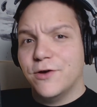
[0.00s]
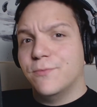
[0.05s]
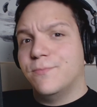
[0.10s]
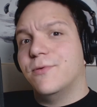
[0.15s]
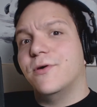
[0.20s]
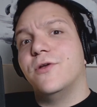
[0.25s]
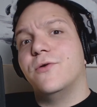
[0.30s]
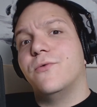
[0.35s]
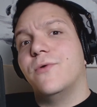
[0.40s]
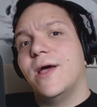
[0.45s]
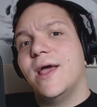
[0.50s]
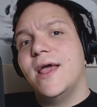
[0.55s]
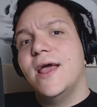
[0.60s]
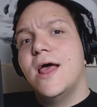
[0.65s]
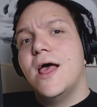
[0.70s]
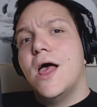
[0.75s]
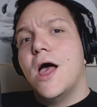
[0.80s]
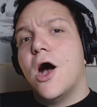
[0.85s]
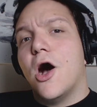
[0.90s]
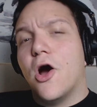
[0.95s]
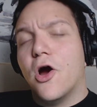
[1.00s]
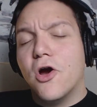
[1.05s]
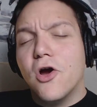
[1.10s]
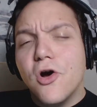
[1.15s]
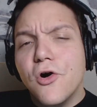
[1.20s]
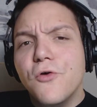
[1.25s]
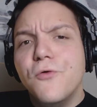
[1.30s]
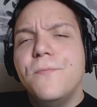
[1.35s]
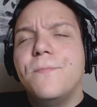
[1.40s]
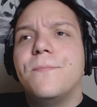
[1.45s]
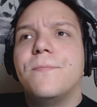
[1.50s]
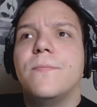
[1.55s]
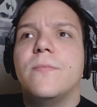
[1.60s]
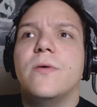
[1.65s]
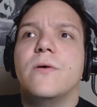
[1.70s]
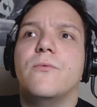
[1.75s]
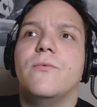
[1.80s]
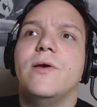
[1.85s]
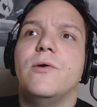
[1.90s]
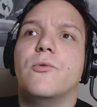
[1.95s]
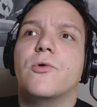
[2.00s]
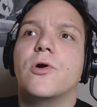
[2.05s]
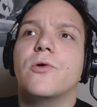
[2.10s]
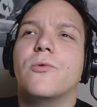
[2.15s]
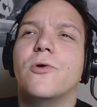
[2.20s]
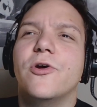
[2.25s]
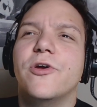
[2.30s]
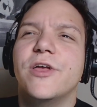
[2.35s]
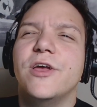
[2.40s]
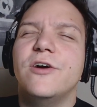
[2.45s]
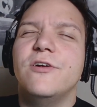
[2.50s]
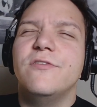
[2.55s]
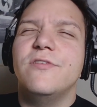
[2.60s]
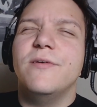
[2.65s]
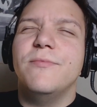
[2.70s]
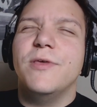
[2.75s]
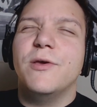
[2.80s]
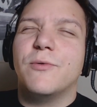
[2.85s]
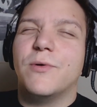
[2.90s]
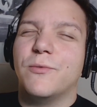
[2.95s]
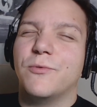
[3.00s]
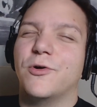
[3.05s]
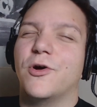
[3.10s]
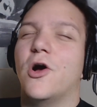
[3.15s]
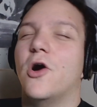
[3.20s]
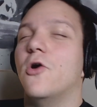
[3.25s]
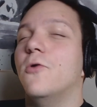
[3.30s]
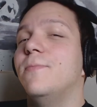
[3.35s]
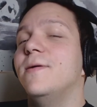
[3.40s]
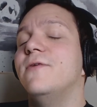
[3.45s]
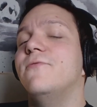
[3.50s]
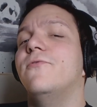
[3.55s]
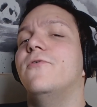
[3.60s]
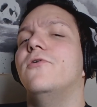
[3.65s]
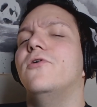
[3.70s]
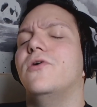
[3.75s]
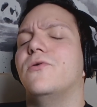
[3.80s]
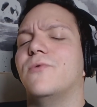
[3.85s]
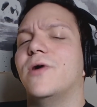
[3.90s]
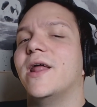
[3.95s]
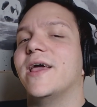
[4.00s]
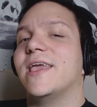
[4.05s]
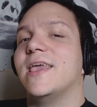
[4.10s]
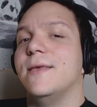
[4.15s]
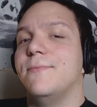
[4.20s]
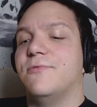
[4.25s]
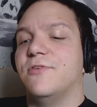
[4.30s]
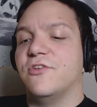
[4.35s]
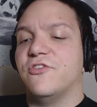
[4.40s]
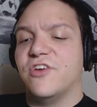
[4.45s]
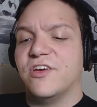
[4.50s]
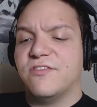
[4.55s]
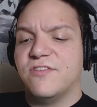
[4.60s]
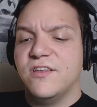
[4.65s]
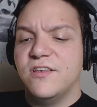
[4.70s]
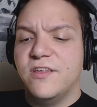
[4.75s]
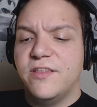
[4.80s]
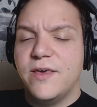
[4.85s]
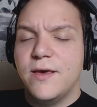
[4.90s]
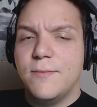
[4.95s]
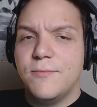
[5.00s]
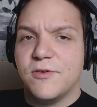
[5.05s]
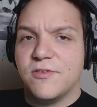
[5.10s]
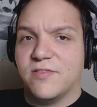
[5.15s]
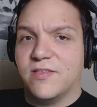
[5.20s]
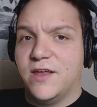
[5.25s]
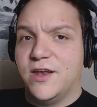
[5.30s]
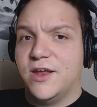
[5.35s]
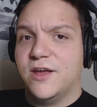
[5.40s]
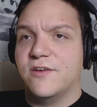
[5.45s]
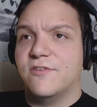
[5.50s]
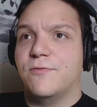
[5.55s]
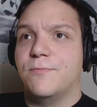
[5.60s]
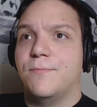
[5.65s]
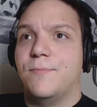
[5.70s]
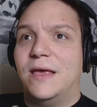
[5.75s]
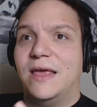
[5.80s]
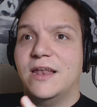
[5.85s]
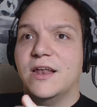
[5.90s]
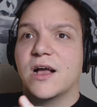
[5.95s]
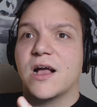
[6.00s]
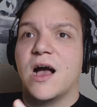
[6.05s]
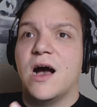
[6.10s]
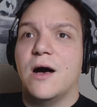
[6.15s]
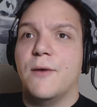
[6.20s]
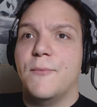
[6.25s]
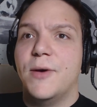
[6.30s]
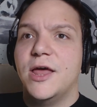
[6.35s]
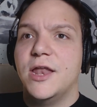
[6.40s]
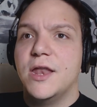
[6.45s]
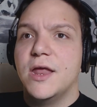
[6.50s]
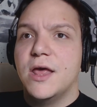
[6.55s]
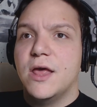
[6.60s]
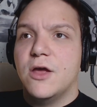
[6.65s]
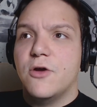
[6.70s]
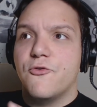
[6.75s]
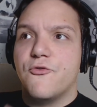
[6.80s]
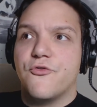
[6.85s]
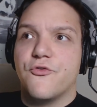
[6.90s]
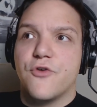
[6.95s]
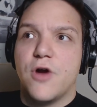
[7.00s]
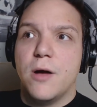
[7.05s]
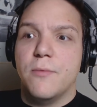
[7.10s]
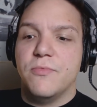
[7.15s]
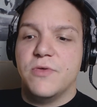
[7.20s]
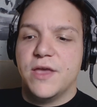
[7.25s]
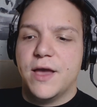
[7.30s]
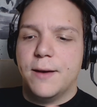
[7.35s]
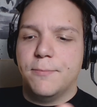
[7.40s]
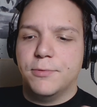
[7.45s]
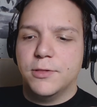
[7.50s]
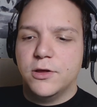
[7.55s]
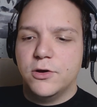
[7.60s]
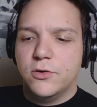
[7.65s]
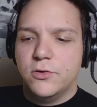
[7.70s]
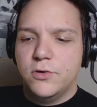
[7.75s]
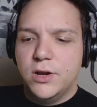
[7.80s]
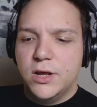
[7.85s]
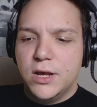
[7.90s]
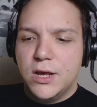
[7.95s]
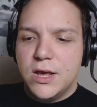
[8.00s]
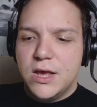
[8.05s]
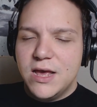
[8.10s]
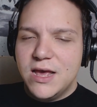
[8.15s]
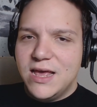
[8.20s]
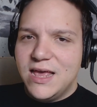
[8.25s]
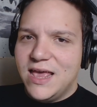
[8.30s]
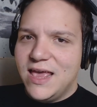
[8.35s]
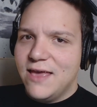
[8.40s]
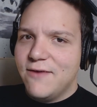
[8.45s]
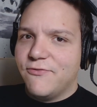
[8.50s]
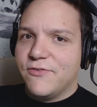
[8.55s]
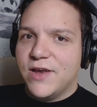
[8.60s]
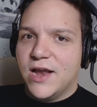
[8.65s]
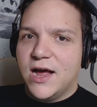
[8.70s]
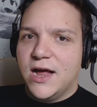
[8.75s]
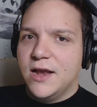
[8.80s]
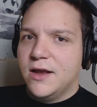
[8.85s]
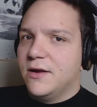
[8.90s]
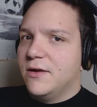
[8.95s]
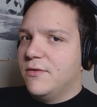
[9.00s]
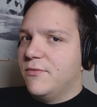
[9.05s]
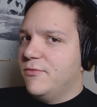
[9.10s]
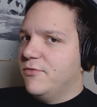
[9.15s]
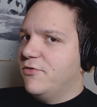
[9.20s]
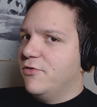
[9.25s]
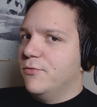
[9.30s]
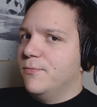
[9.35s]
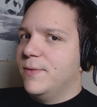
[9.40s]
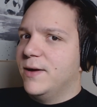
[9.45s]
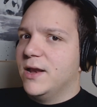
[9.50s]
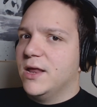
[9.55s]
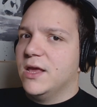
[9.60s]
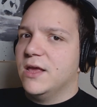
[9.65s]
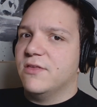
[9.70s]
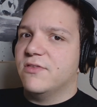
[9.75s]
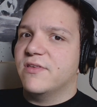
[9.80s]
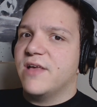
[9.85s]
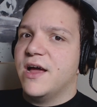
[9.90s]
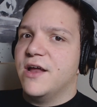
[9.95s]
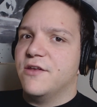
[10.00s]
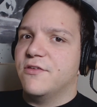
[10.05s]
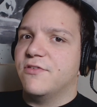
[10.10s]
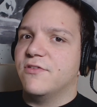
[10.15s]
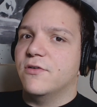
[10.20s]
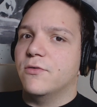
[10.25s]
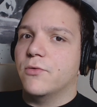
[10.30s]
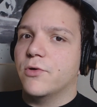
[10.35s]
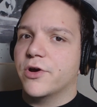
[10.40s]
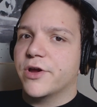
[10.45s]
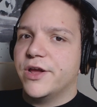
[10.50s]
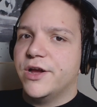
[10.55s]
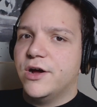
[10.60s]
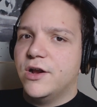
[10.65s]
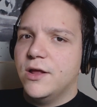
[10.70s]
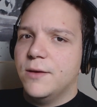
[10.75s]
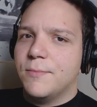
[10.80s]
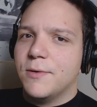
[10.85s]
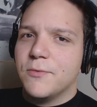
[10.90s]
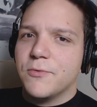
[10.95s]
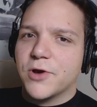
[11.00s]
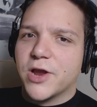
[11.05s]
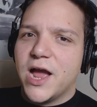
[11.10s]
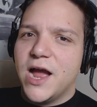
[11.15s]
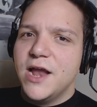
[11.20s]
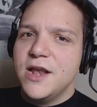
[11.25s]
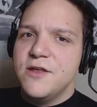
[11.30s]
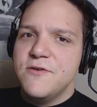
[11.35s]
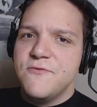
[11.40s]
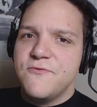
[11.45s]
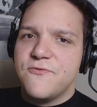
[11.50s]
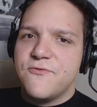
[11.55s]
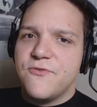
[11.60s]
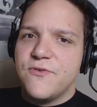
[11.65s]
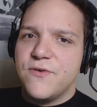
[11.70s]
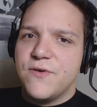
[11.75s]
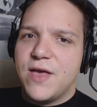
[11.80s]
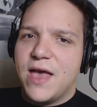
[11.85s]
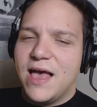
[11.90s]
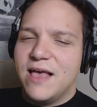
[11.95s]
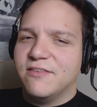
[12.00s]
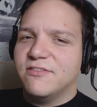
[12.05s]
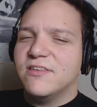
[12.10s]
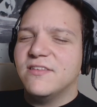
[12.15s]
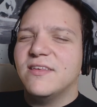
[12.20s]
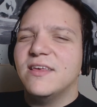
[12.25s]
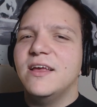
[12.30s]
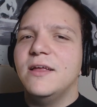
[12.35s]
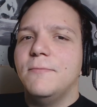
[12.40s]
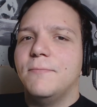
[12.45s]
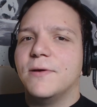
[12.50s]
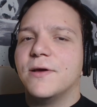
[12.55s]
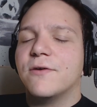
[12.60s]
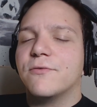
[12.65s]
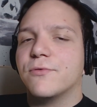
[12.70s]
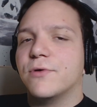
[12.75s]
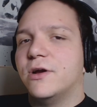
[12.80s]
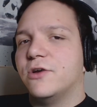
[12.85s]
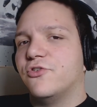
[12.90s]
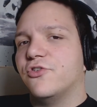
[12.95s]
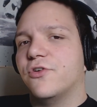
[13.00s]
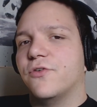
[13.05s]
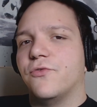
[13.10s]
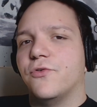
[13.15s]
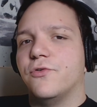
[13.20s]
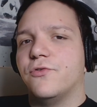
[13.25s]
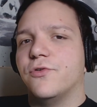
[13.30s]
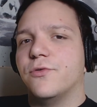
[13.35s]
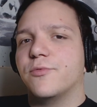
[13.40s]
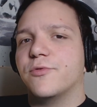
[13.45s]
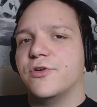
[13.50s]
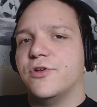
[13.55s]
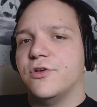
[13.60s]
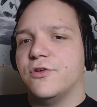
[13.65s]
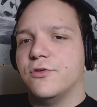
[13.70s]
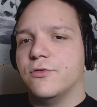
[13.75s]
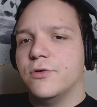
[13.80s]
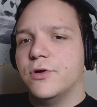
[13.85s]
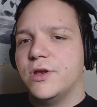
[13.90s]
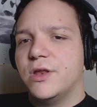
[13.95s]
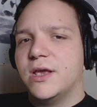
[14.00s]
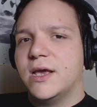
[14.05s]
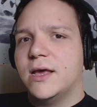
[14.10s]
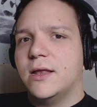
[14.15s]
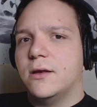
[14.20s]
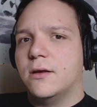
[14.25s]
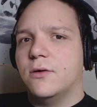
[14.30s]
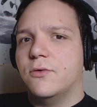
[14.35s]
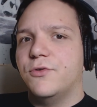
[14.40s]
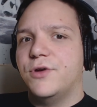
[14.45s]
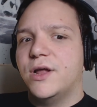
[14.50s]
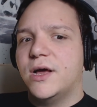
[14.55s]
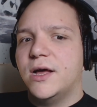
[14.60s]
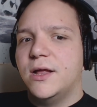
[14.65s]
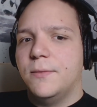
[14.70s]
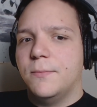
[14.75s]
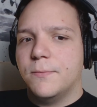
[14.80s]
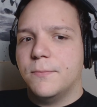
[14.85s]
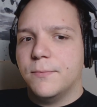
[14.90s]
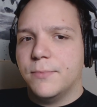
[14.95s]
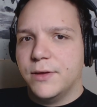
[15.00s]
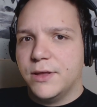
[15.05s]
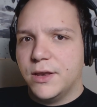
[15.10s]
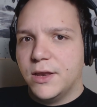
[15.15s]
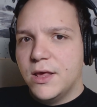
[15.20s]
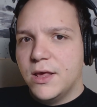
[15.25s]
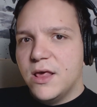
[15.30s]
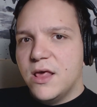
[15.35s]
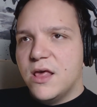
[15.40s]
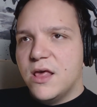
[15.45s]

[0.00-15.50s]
they'll put away our hope. We were working on something. What we're hoping for, and what I keep suggesting to them, is letting us pin a comment from the upload. If not, TubeBuddy is kind of still working on it, but we're kind of hesitant because we're not sure if YouTube's going to do it yet or not. But